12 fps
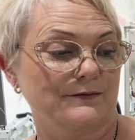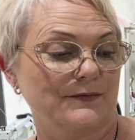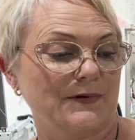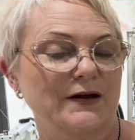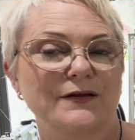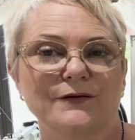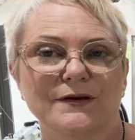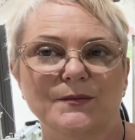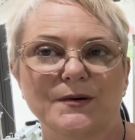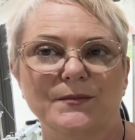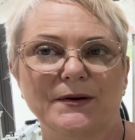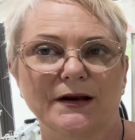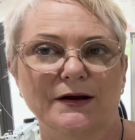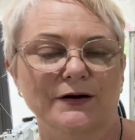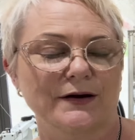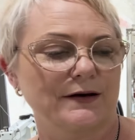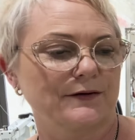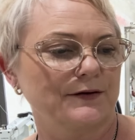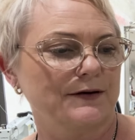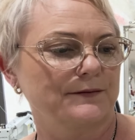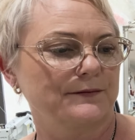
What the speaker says: I thought there'd be a petticoat under it.